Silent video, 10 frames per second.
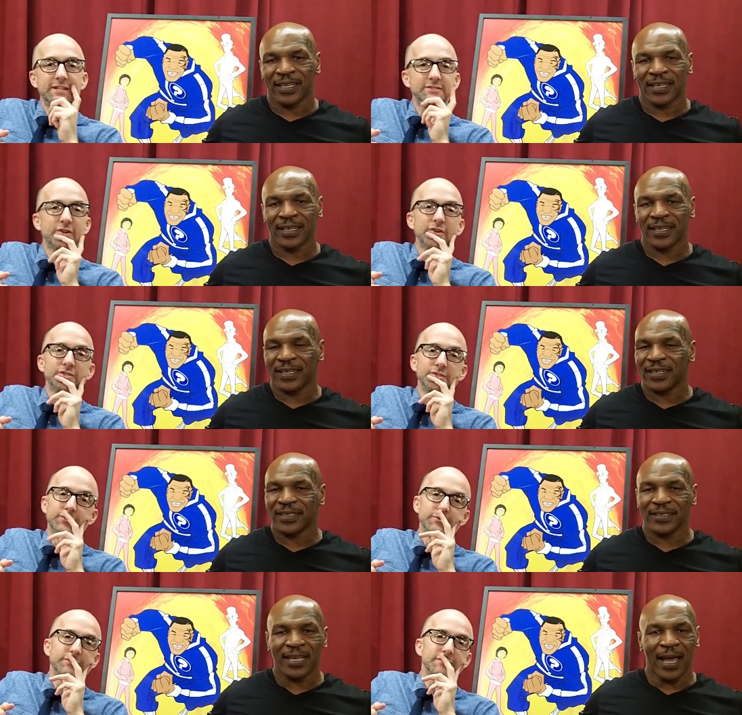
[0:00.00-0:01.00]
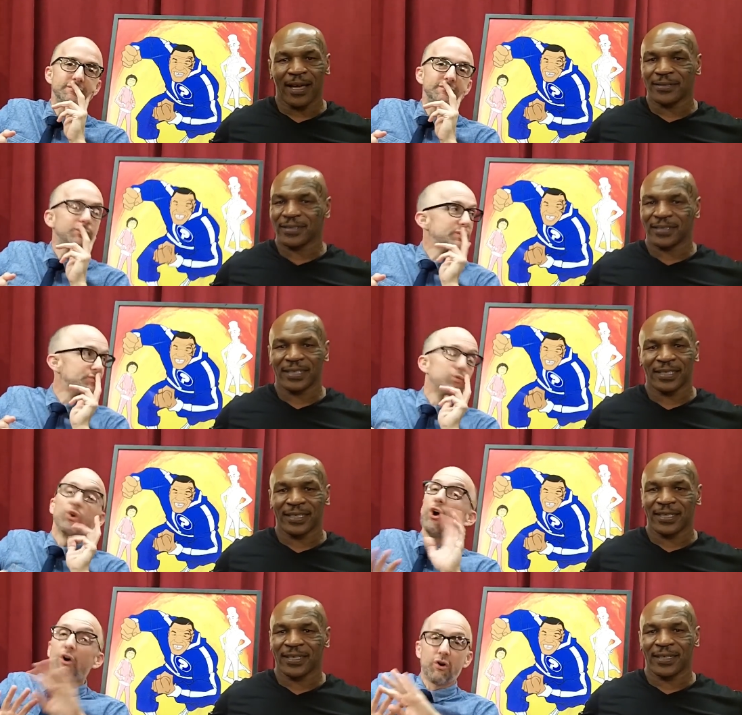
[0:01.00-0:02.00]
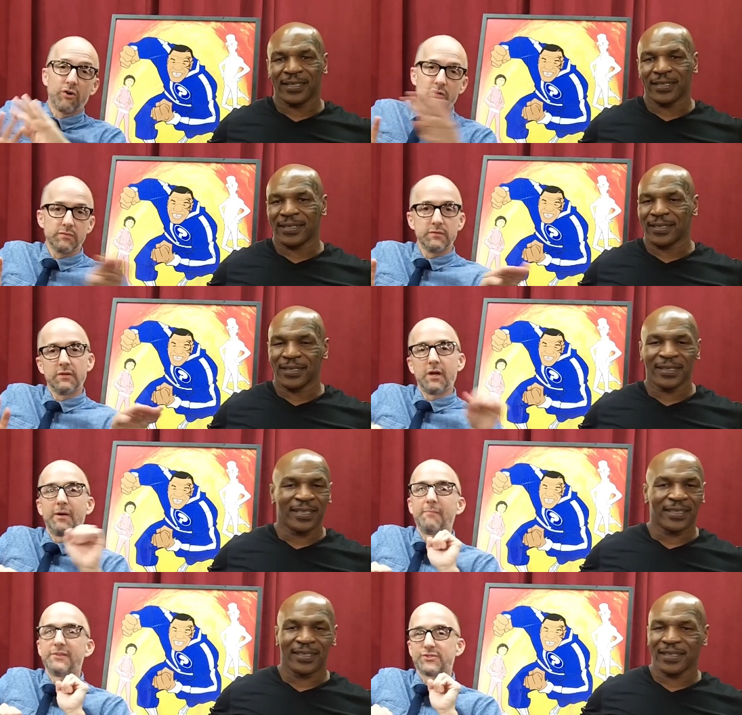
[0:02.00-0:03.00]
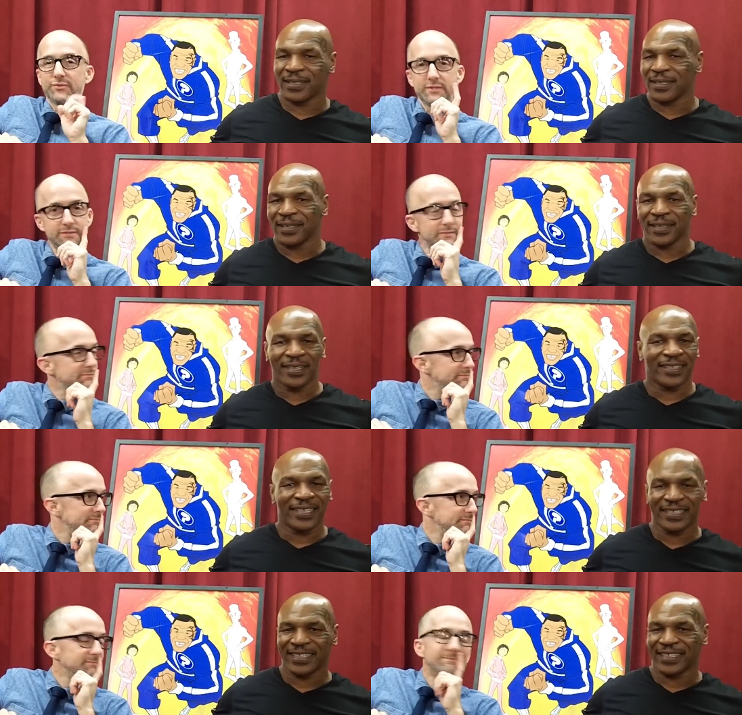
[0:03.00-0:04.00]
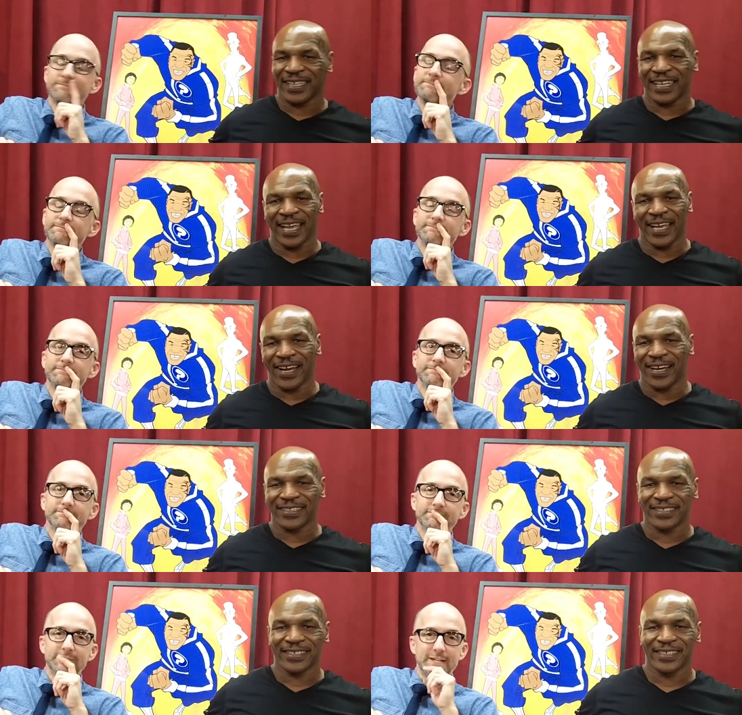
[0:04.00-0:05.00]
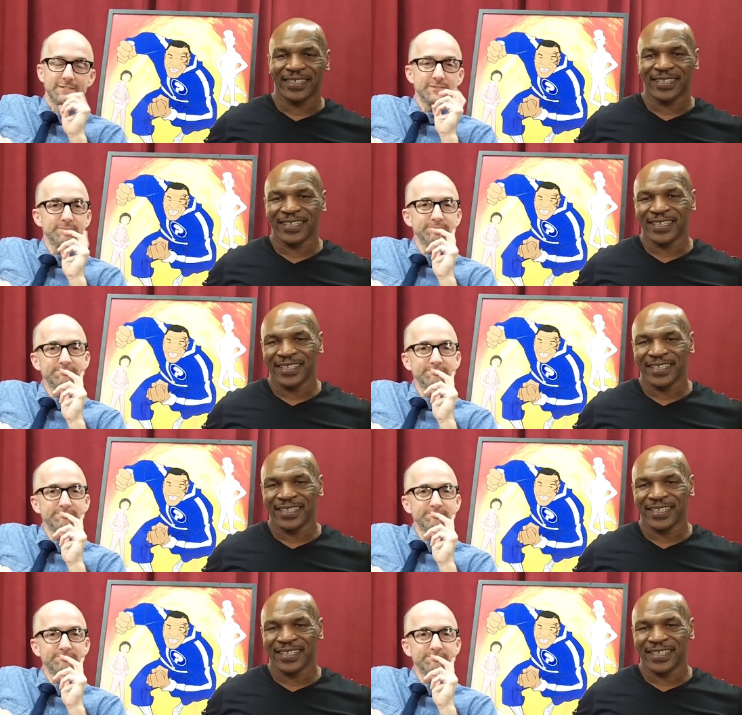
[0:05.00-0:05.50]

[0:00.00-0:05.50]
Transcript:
Speaker 1: 80s cartoons. Yeah. Mm-hmm. Which were all about mysteries. Yes. Addicted to chaos. Yes.